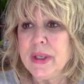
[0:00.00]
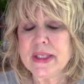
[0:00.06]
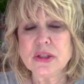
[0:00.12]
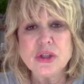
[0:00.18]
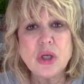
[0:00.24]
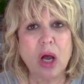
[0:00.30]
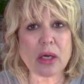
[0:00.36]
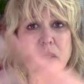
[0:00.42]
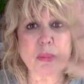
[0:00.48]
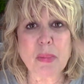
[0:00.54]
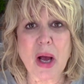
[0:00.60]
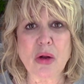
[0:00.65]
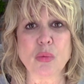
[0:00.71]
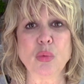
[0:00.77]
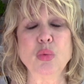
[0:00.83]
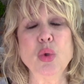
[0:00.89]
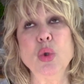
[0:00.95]
we can talk
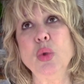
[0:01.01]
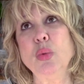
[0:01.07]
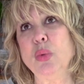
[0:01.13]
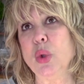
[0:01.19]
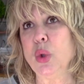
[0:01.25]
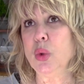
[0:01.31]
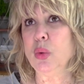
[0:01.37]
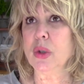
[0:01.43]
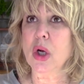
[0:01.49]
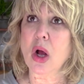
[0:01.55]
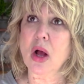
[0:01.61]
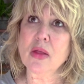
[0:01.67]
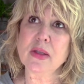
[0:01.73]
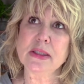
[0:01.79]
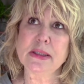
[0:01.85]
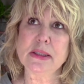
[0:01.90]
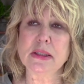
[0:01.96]
about woo-woo and all
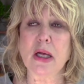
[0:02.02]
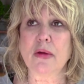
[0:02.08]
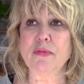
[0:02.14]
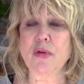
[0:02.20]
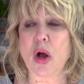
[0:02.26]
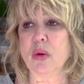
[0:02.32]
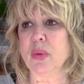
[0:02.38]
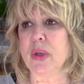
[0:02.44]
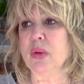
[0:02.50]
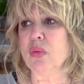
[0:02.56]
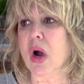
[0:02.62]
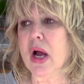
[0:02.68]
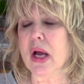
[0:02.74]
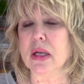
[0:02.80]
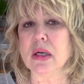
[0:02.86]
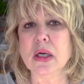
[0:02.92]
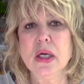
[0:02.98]
this stuff all we
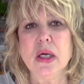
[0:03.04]
want,